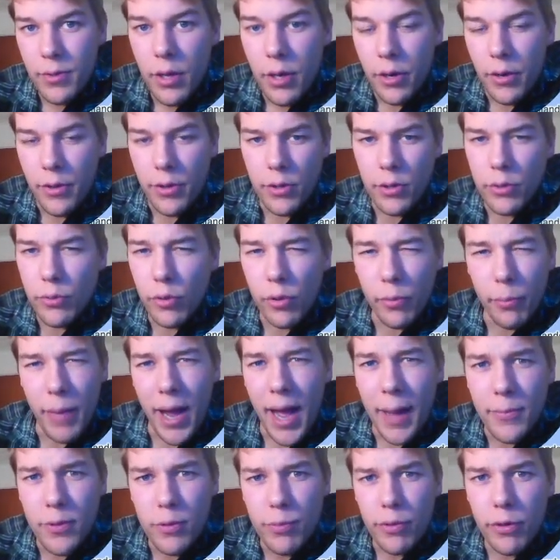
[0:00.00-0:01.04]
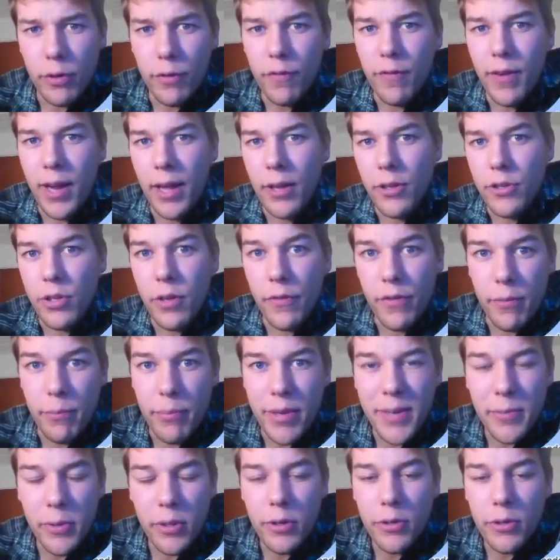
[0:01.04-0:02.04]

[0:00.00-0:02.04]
or the Google Maps profiles of the people